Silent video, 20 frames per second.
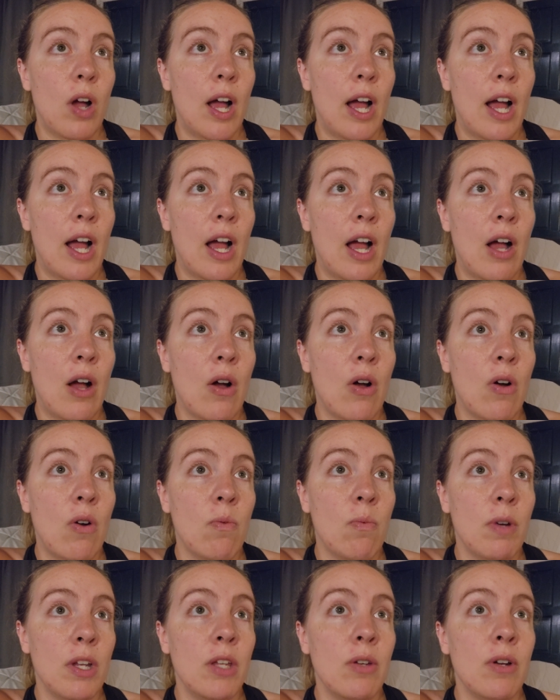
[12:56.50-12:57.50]

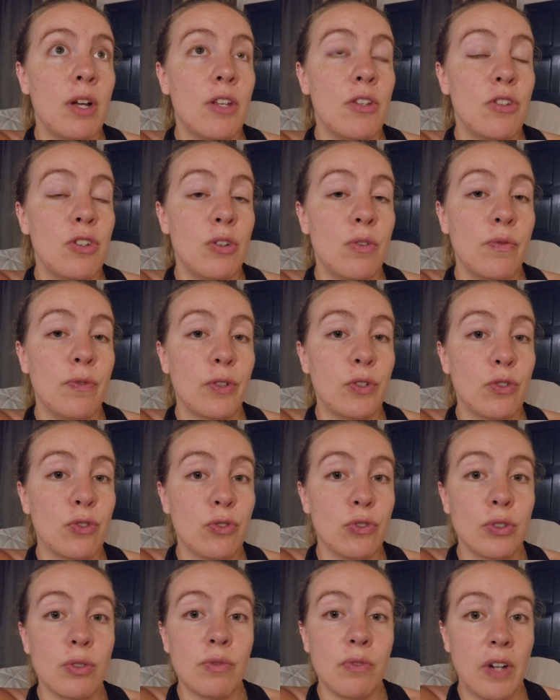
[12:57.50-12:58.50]
what you guys do for
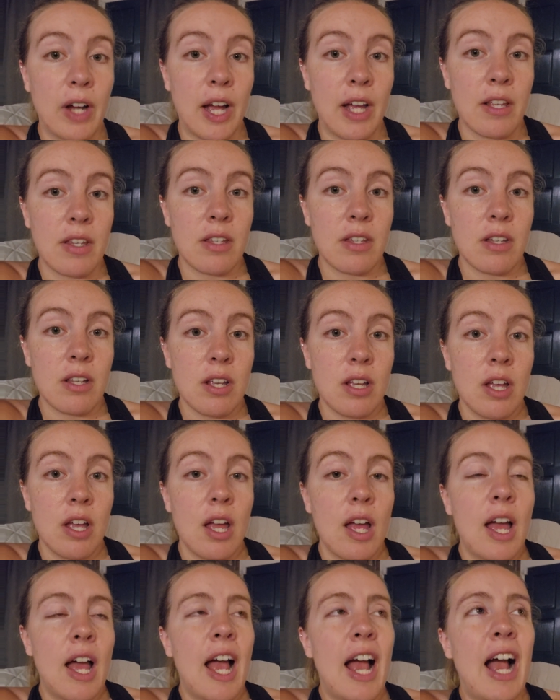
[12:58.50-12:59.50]
true rest.
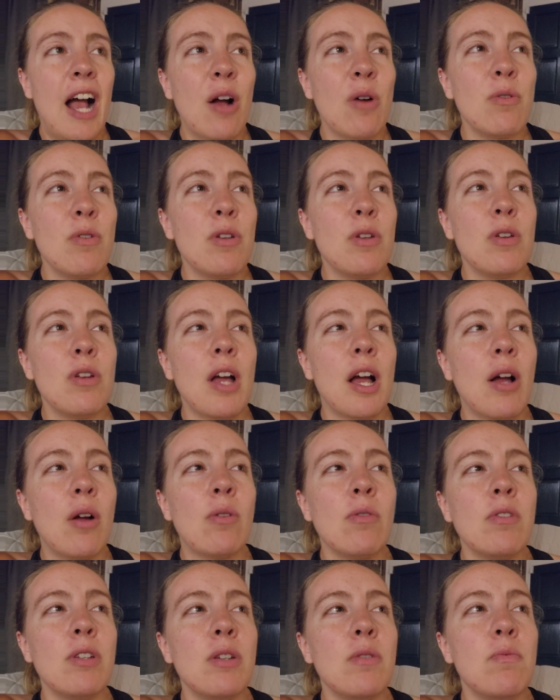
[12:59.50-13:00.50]
How do
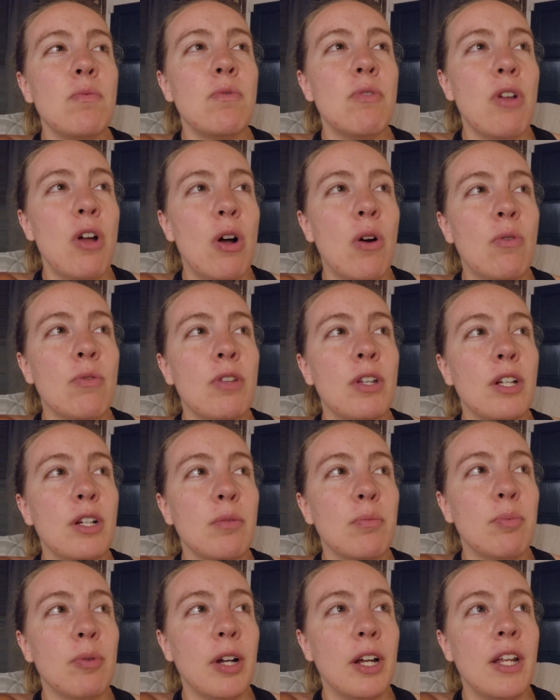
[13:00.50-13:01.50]
you know that your
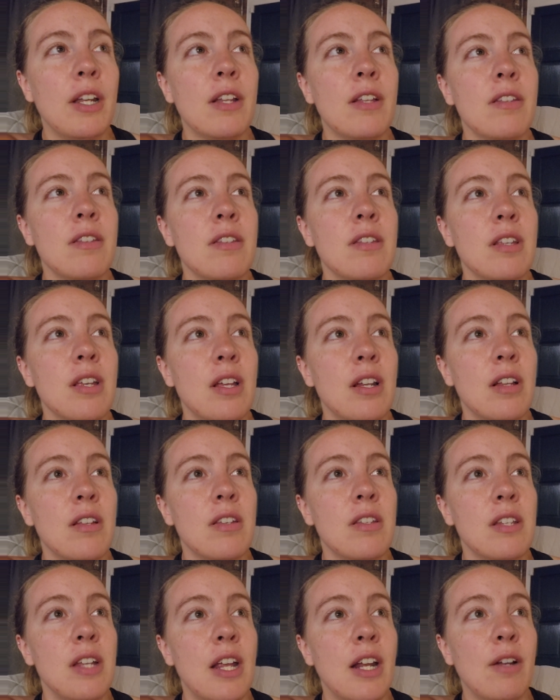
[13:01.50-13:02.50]
brain is in a
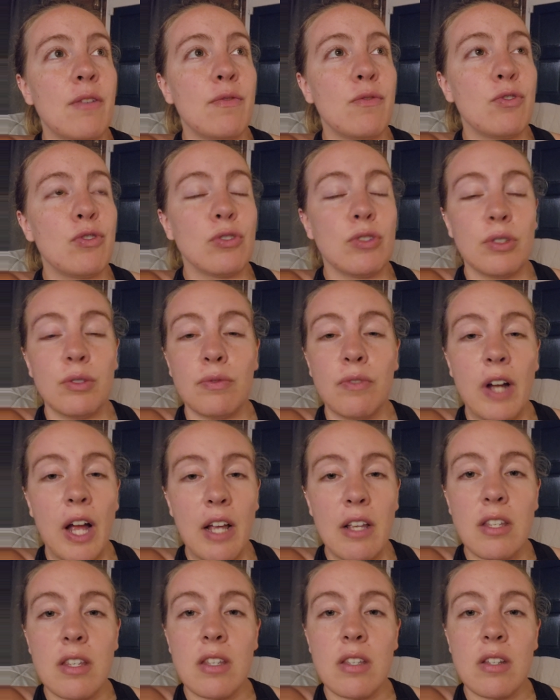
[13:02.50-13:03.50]
state of true
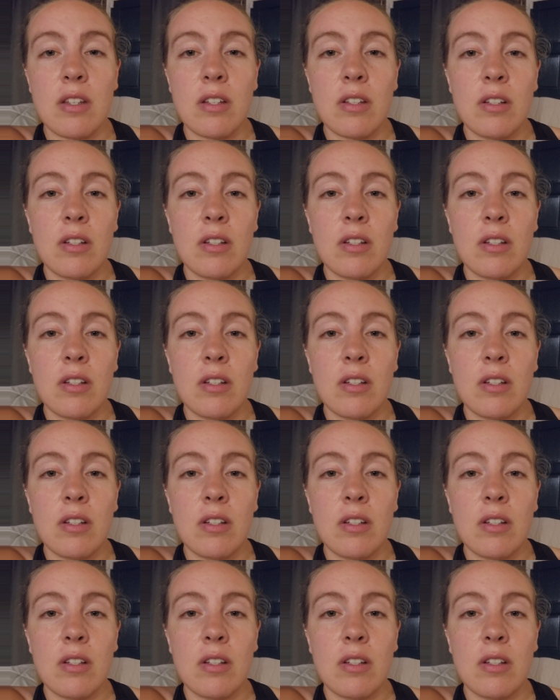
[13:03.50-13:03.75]
rest?